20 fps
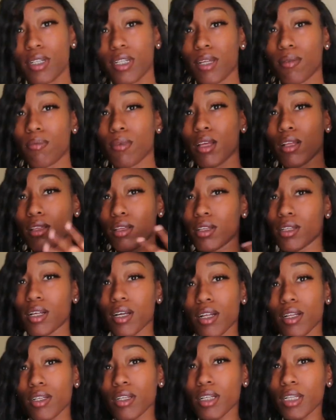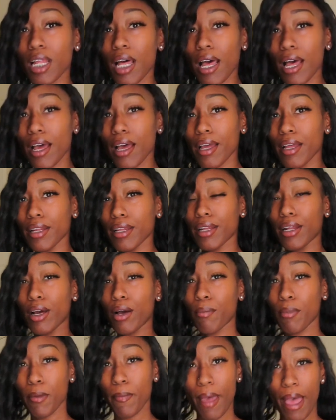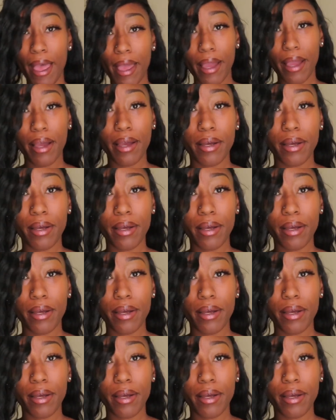the same thing to the other side and I'll be back.